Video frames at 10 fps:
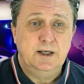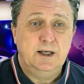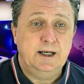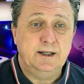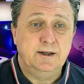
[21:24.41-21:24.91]

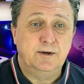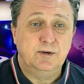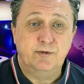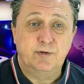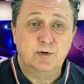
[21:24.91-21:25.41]
And
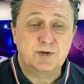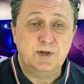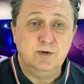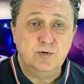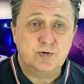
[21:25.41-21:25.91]
the first
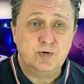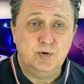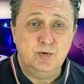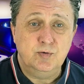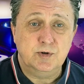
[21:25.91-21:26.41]
thing you should
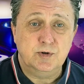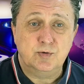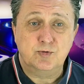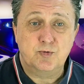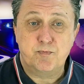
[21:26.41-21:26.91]
do is
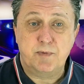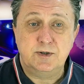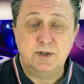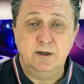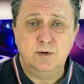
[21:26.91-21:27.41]
you should
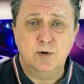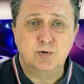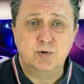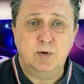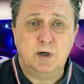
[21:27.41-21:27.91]
basically go
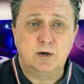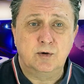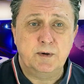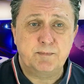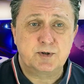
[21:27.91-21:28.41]
to our
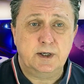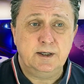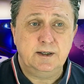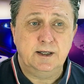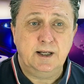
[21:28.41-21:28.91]

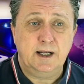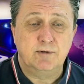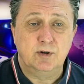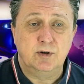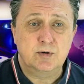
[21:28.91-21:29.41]
website and have a
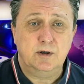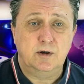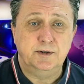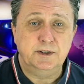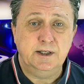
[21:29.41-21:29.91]
look
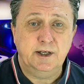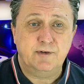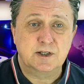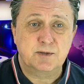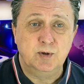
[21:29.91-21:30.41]
on the
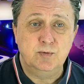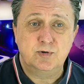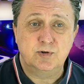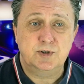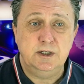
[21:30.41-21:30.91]
FX Blue
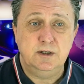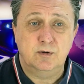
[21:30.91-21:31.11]
to see,